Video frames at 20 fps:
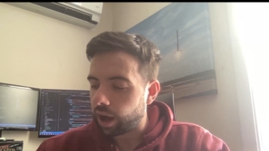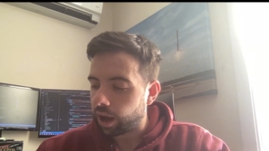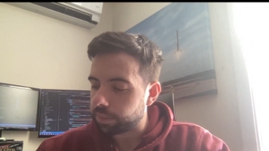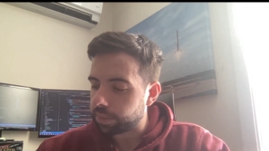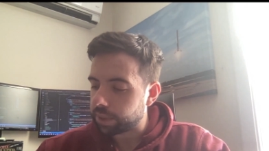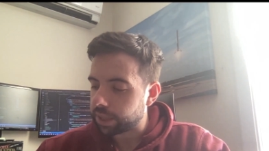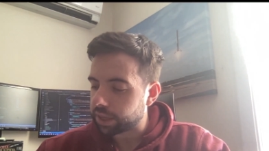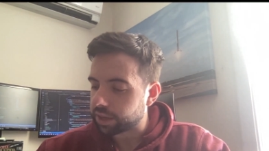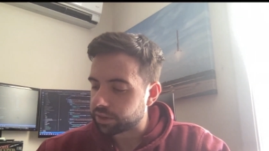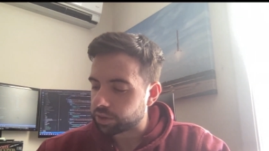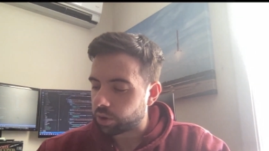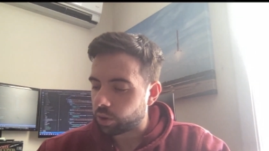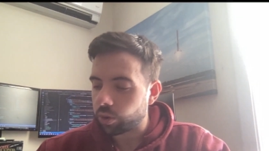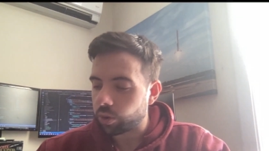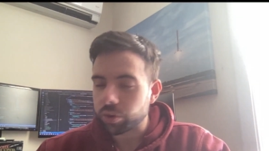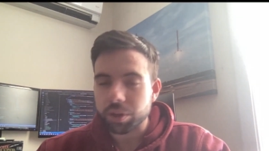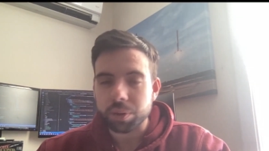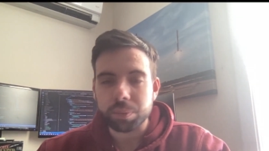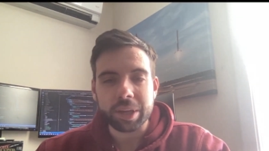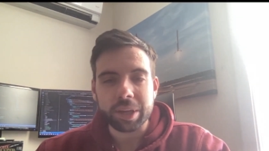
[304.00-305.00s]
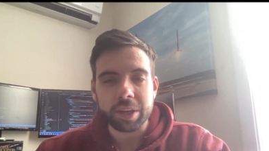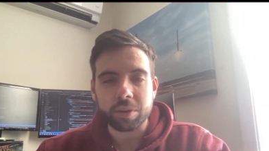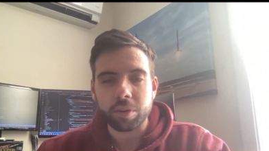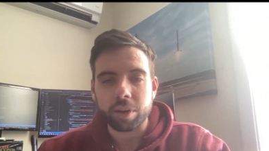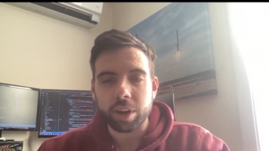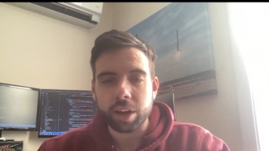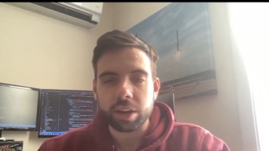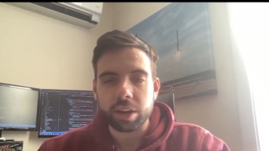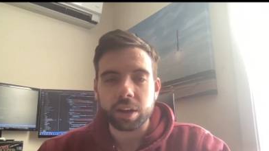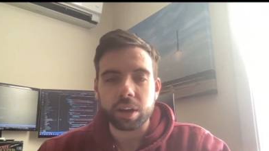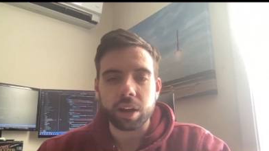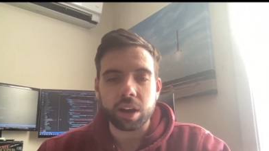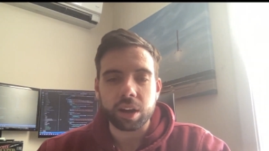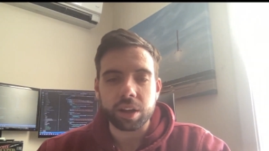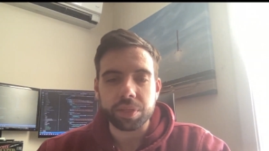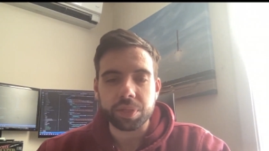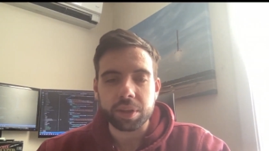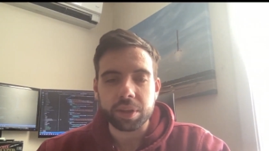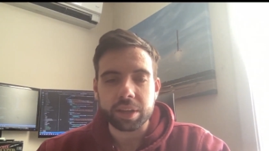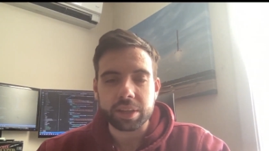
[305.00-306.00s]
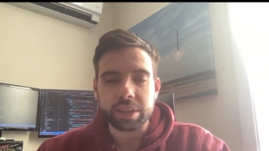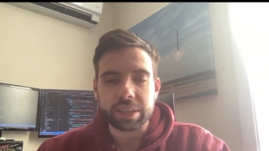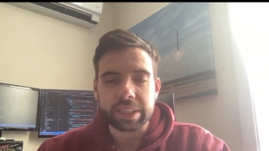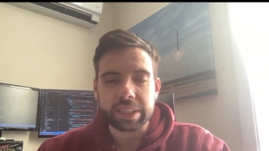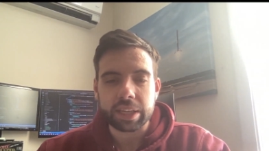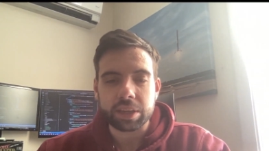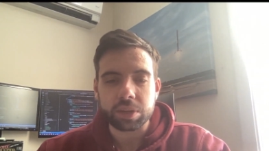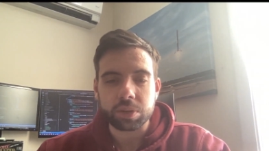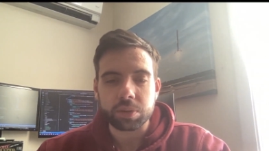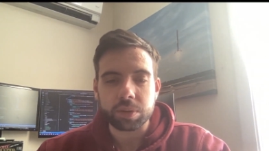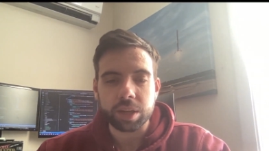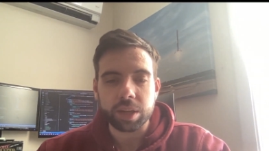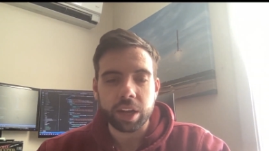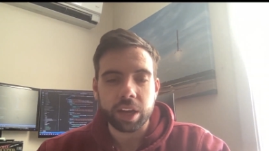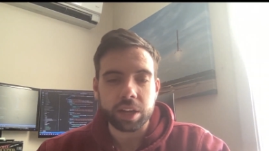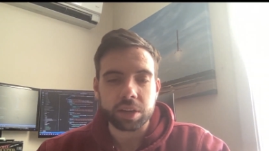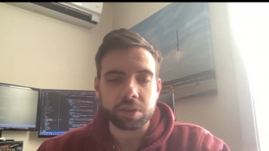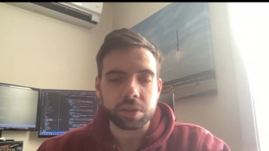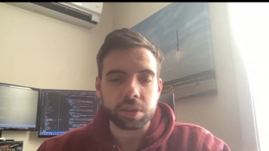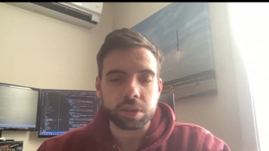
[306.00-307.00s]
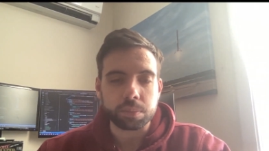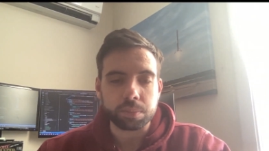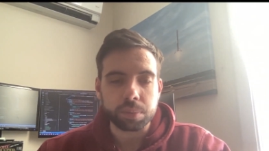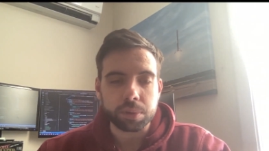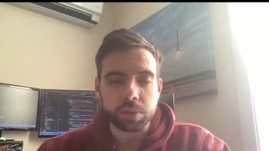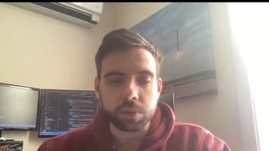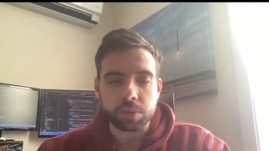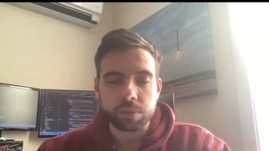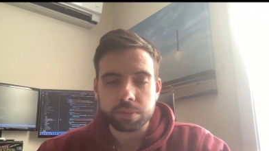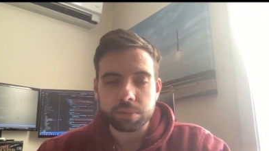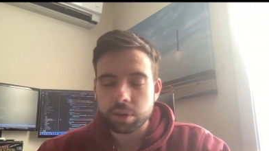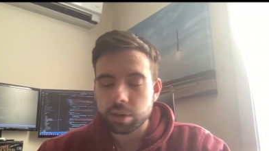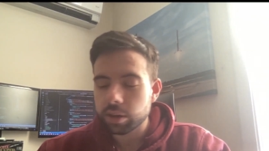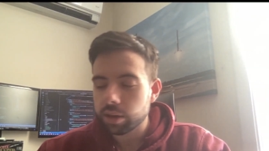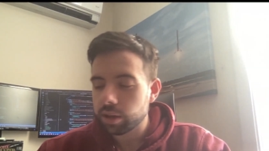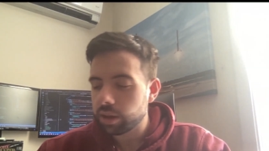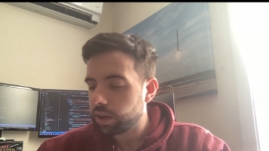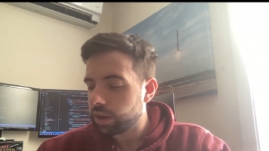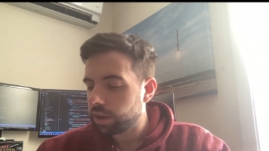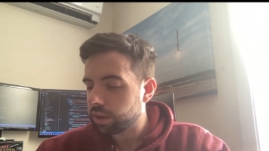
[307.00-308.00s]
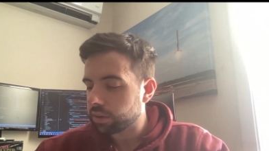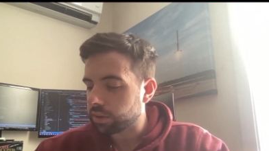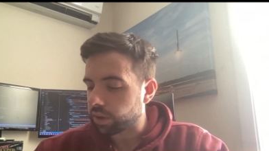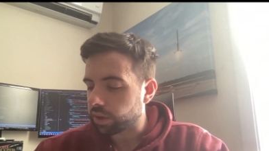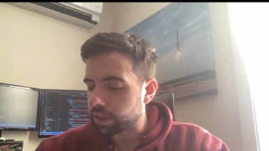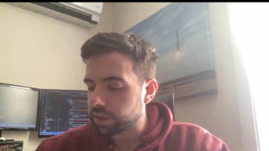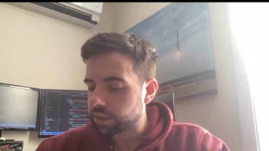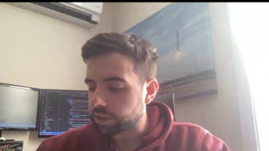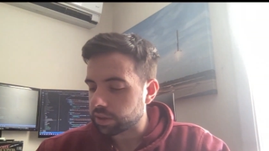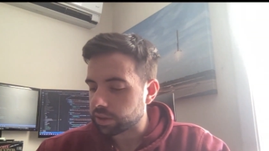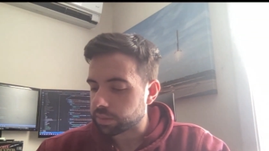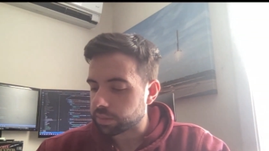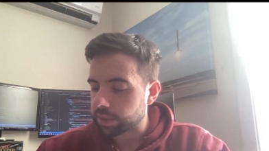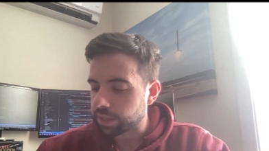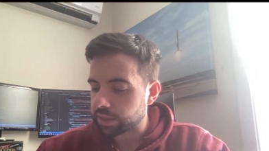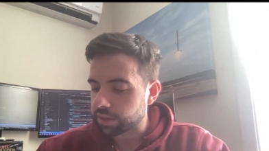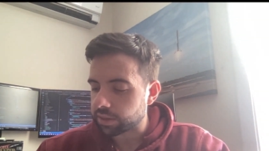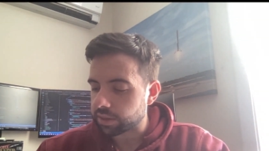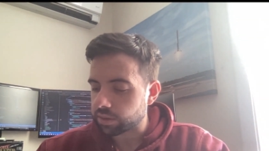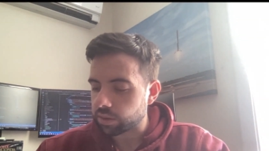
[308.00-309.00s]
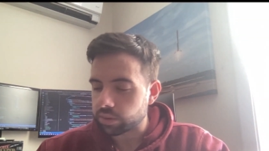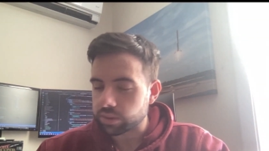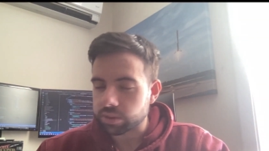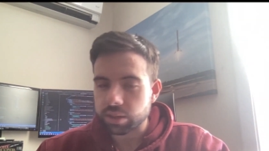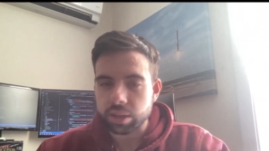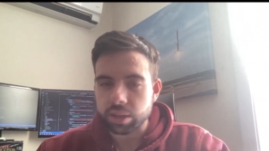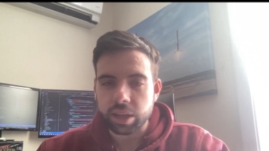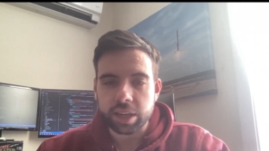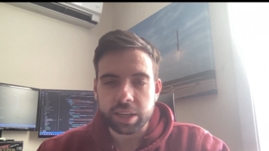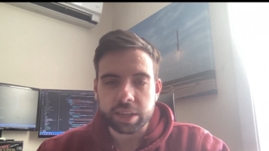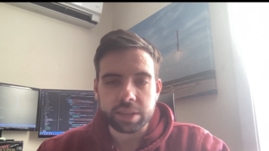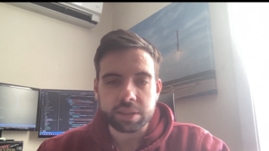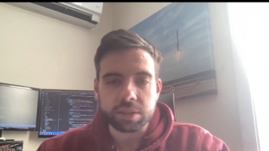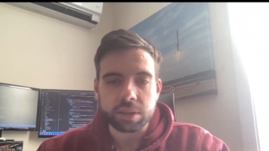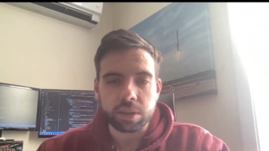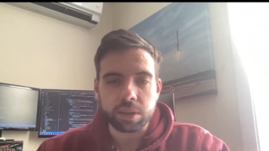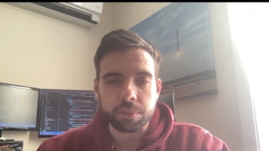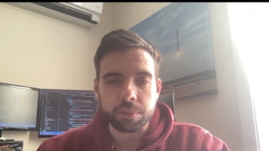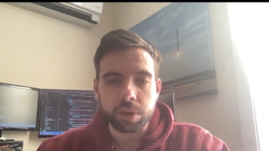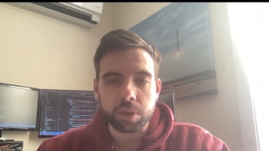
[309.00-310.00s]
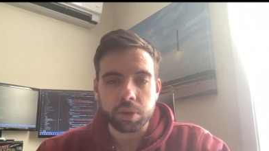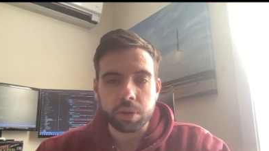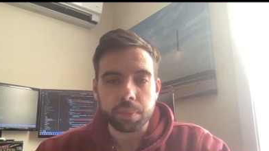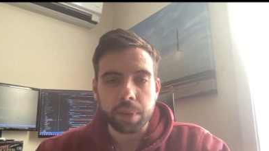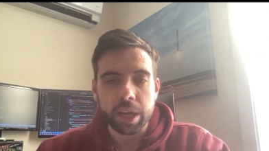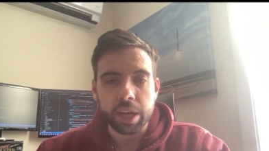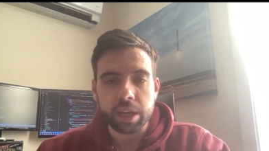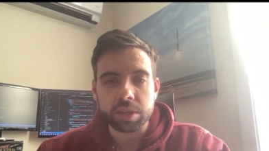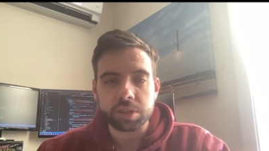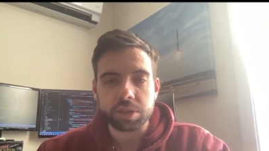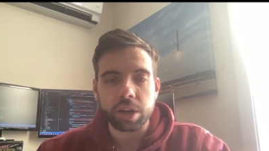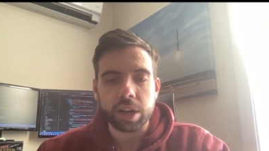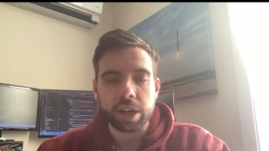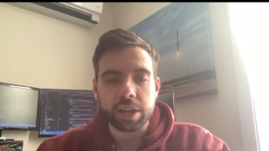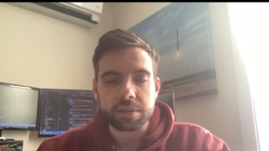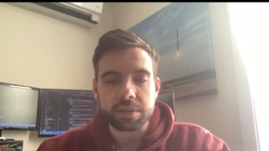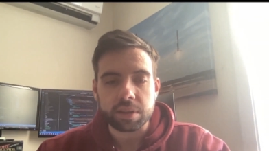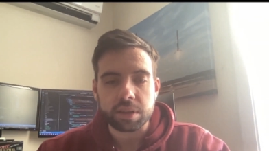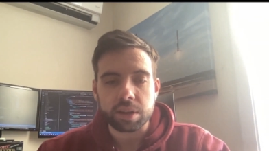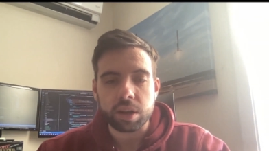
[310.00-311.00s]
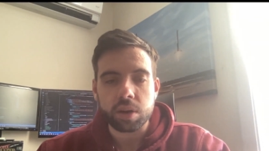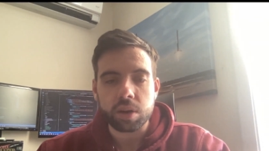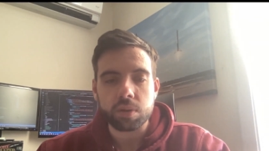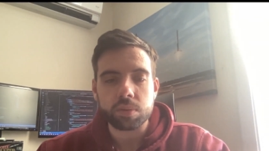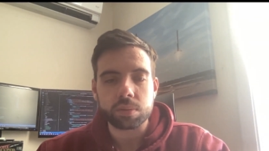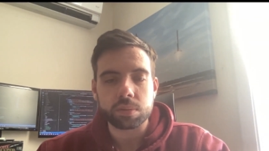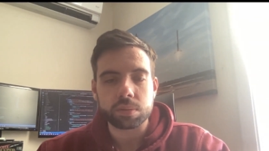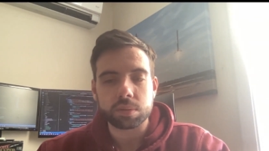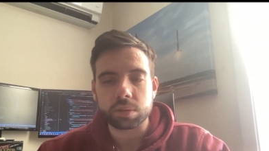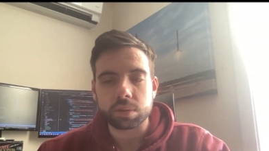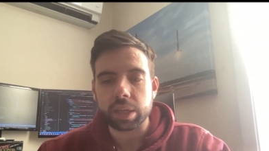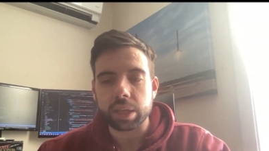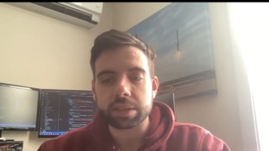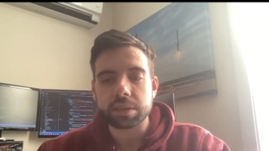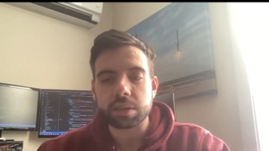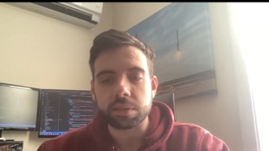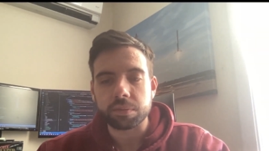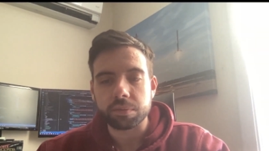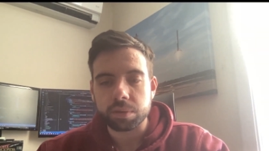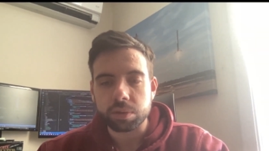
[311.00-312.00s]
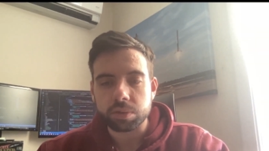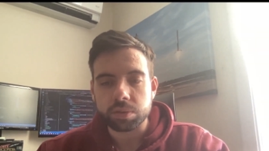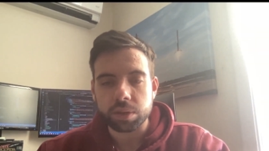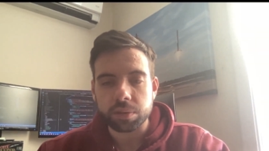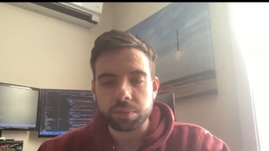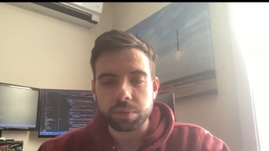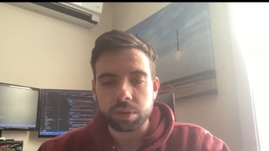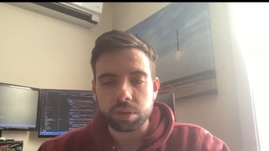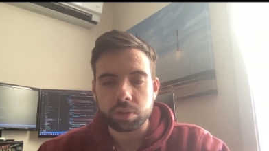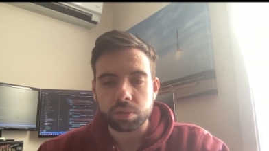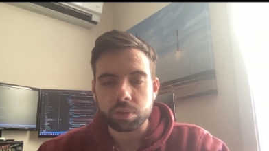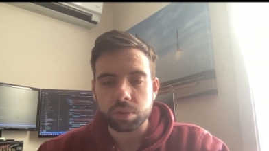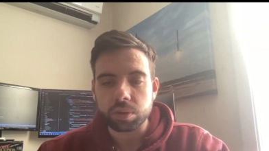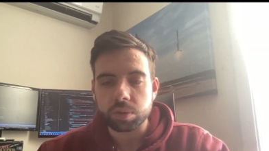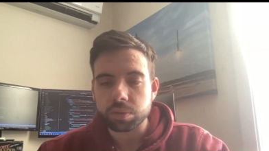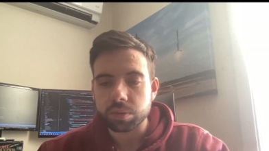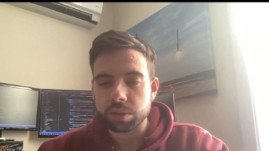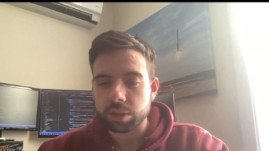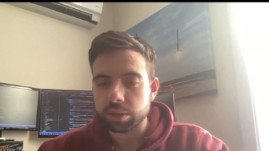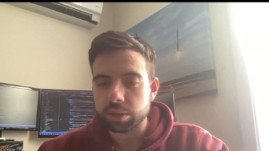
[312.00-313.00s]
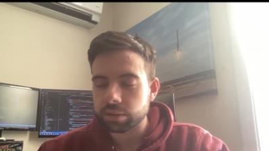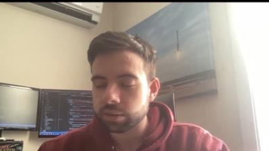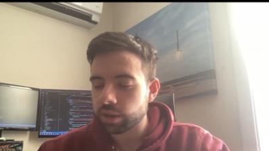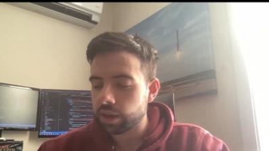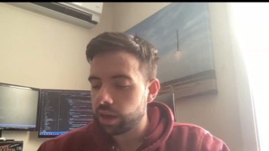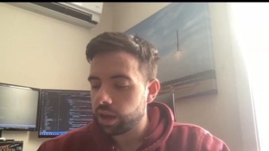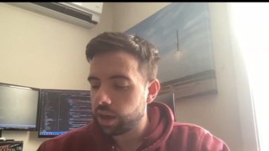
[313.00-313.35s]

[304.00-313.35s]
because you're only being graded on things that you can actually improve. So this just makes it so it's a lot easier for you to manage your SEO. It's less confusing for new users.